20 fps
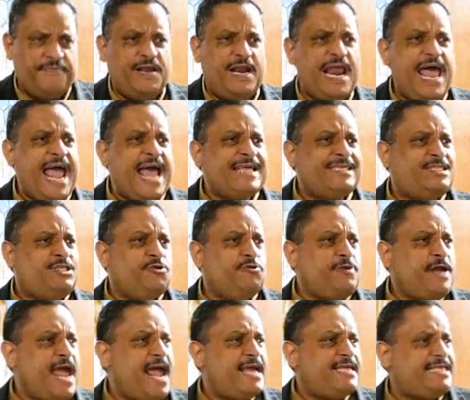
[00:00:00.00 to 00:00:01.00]
In the last 2
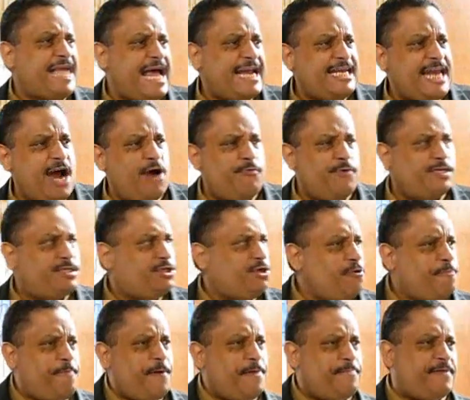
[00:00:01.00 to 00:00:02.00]
days, I dealt with
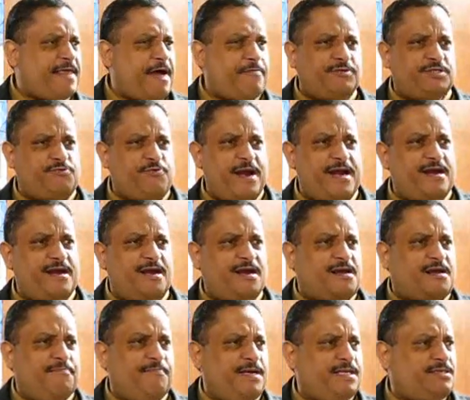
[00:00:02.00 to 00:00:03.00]
two people that was ready to
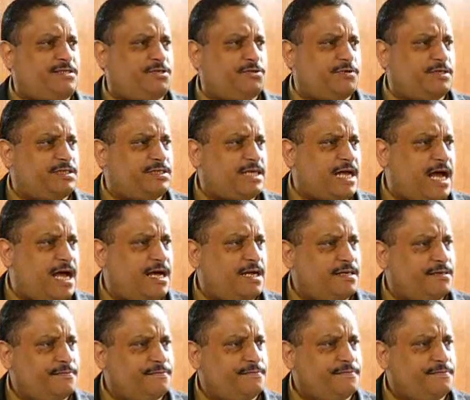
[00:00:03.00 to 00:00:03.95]
commit suicide.